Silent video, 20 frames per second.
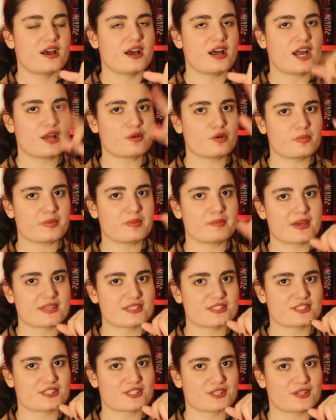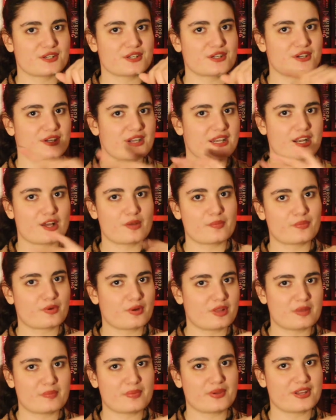I will be messaging her and I'll
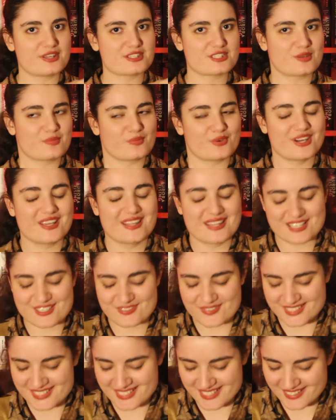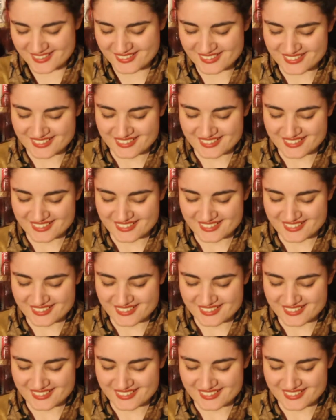probably put it somewhere in this video.